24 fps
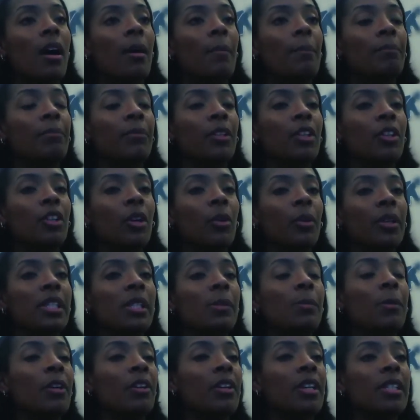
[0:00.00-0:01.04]

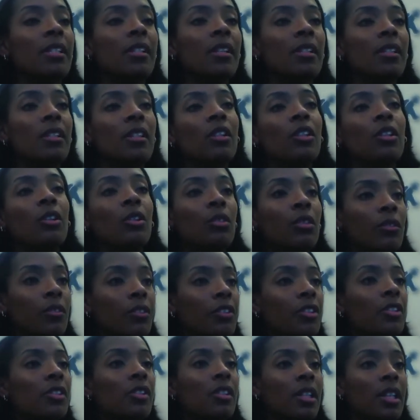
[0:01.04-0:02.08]
experiences to the
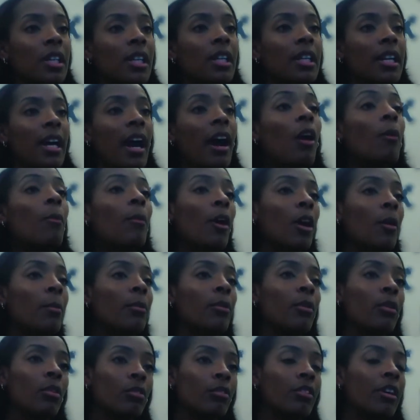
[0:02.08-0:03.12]
university and help our
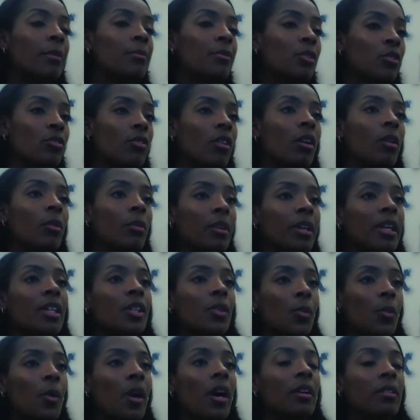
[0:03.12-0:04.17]
programs grow
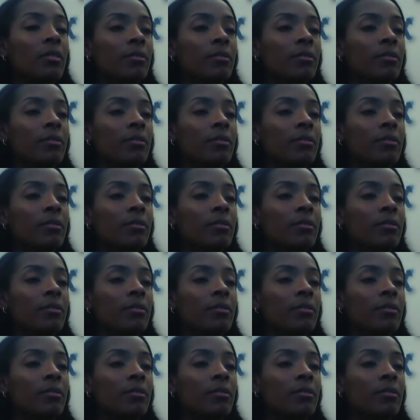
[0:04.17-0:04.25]
as well.